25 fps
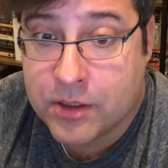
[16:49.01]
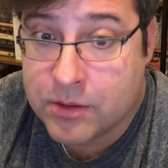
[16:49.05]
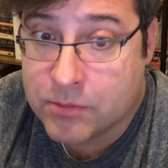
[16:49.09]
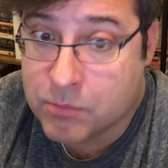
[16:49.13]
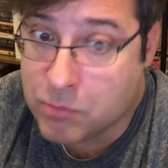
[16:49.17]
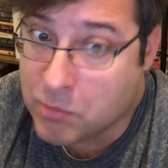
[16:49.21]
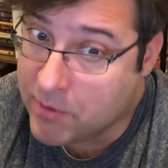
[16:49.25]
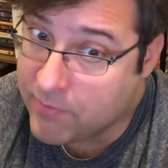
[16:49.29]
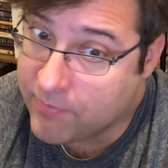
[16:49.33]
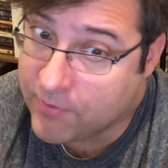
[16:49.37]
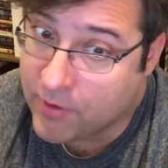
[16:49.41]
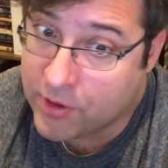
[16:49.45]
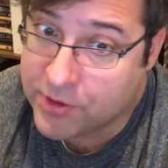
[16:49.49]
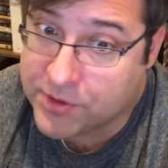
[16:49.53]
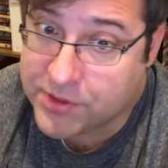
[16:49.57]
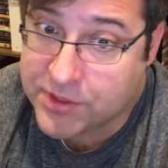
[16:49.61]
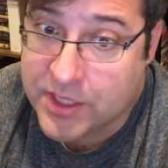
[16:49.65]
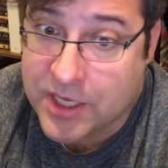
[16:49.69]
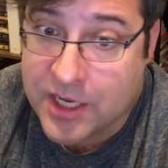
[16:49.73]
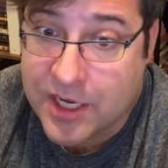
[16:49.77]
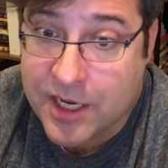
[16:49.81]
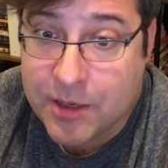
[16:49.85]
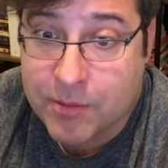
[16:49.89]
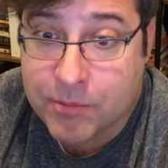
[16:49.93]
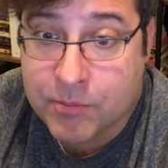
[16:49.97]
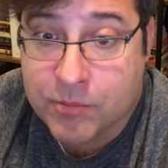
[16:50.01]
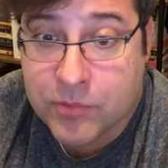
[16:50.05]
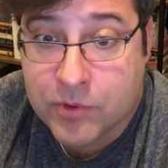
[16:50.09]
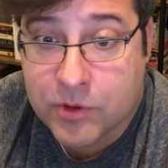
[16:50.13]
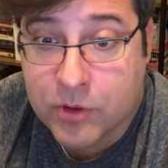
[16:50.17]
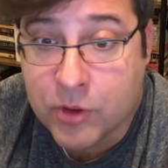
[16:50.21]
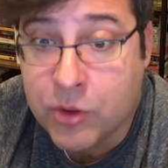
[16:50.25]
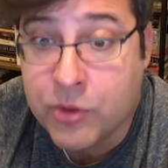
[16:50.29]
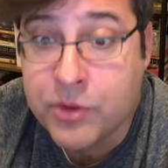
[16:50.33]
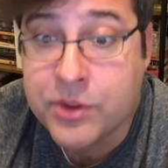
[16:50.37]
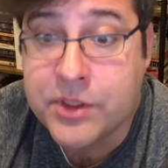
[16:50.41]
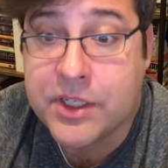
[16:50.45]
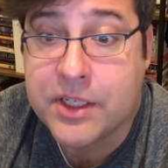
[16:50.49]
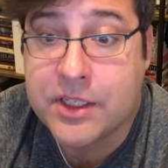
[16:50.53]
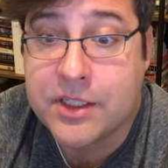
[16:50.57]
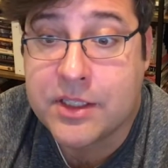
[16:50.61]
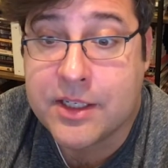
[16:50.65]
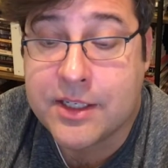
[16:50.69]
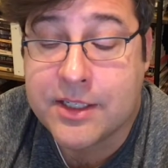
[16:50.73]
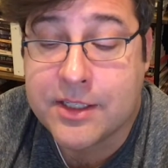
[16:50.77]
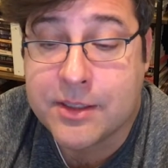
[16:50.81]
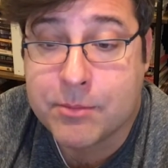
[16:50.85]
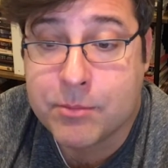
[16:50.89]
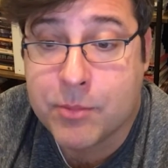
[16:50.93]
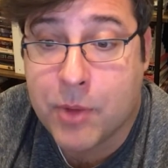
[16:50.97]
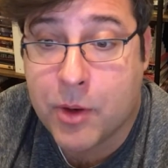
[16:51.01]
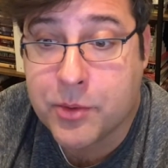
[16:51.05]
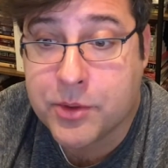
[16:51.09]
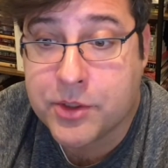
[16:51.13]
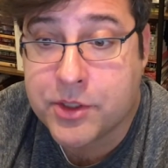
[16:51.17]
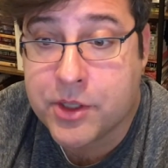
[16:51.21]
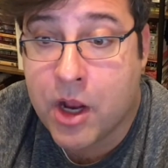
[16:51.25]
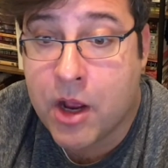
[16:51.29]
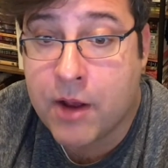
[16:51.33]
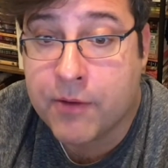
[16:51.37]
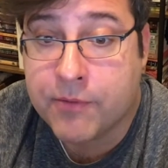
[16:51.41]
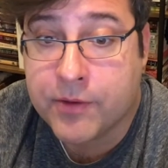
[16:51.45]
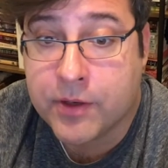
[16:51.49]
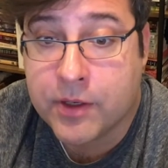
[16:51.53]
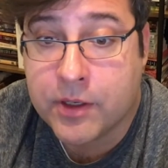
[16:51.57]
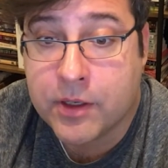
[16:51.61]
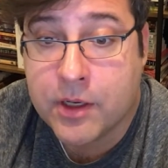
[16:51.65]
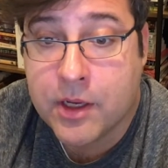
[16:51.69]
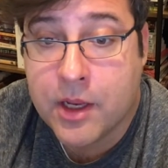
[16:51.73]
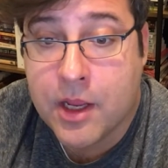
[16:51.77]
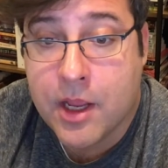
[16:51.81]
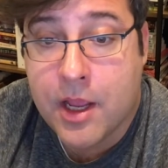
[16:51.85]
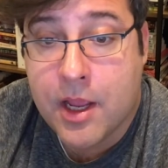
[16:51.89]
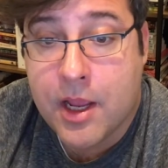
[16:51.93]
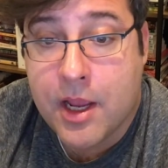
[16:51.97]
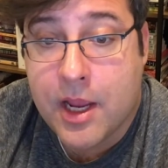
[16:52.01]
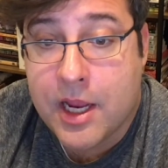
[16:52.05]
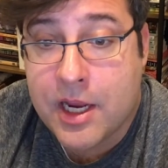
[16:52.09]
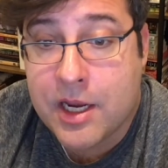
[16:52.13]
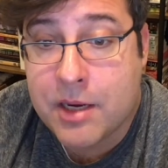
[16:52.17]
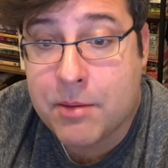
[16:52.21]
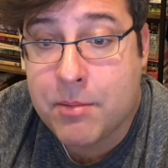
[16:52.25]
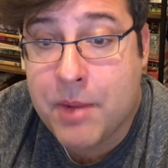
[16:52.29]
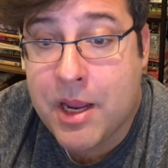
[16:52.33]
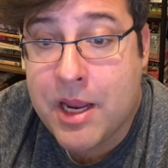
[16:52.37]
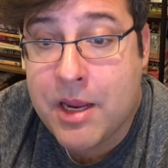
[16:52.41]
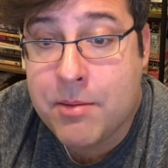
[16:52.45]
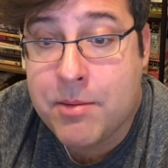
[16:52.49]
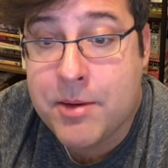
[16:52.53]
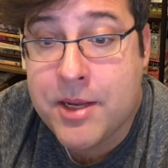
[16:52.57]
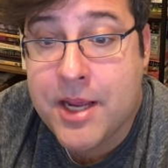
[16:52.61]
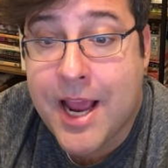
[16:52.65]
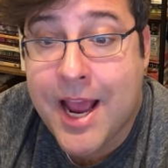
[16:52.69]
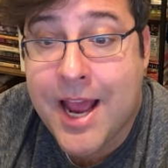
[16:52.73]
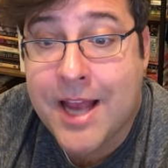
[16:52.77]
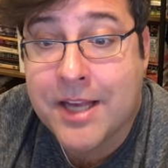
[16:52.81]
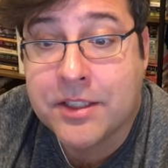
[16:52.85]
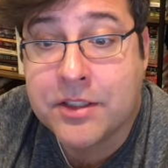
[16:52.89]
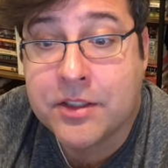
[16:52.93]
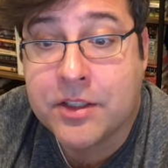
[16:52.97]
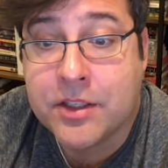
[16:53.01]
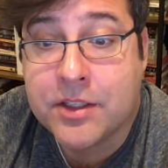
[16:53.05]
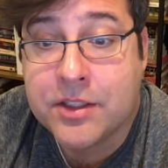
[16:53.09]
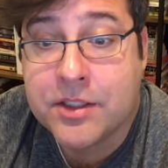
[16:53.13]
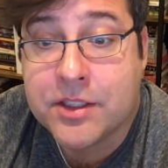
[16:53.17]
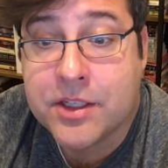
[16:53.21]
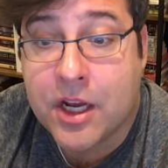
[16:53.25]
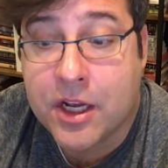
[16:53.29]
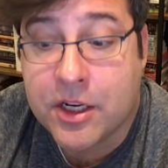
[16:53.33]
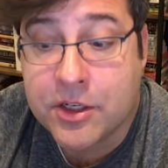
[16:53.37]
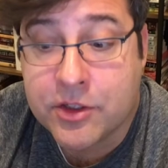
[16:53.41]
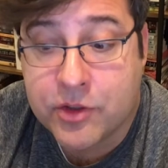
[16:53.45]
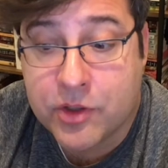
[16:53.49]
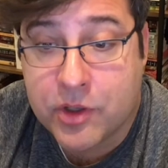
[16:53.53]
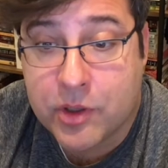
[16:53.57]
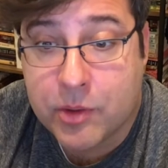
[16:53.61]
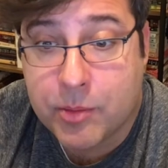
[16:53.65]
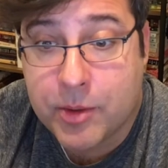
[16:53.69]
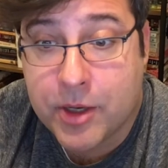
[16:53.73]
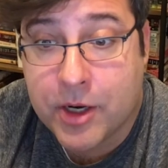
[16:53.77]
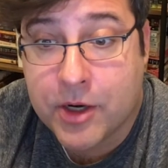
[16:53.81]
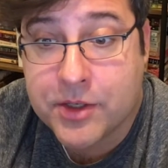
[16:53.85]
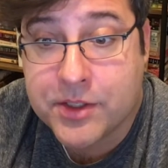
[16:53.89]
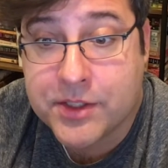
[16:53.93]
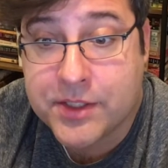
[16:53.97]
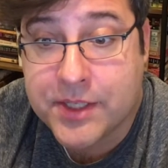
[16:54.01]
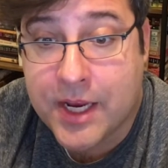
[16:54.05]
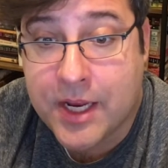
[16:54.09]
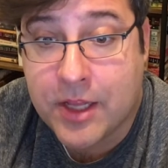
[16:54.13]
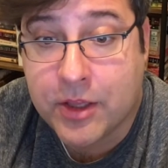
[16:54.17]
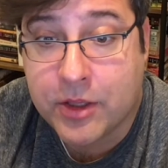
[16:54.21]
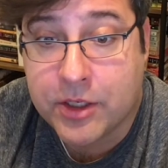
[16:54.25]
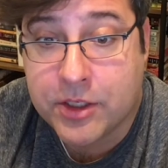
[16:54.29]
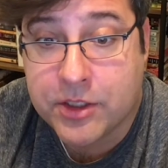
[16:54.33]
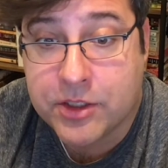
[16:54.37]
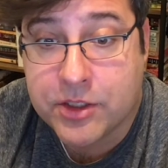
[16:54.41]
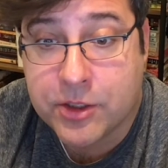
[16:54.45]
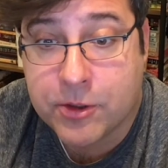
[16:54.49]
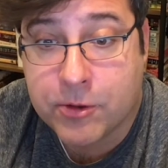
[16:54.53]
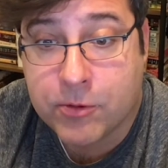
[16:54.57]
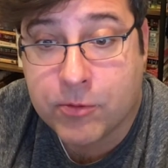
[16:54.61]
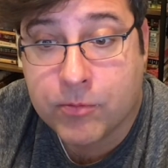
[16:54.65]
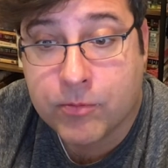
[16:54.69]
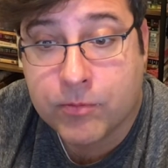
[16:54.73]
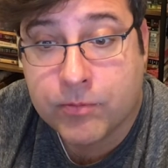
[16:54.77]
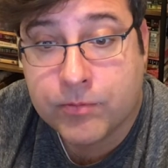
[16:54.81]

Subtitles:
We've all seen him. Lucy sees him most often, and it may be Aslan's country we are sailing to.